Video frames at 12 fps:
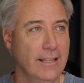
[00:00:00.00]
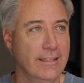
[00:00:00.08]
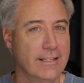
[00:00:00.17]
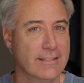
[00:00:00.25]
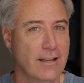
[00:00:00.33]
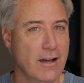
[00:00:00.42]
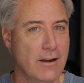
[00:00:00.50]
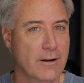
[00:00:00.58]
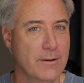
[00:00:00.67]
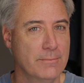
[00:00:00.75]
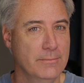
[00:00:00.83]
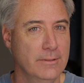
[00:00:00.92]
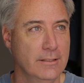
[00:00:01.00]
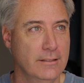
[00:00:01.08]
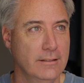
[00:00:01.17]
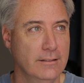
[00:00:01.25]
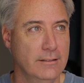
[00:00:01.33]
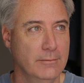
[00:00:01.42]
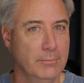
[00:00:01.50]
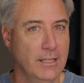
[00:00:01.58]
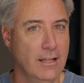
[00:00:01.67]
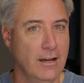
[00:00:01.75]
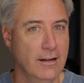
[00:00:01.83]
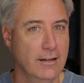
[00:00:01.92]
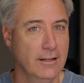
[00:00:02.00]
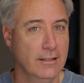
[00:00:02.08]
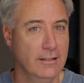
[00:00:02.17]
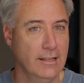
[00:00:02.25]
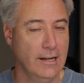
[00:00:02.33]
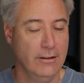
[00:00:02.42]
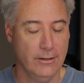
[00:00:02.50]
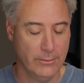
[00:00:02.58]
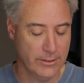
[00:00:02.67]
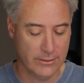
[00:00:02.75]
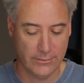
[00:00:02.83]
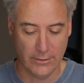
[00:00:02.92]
I think it's Harm Millaard. I don't know where he's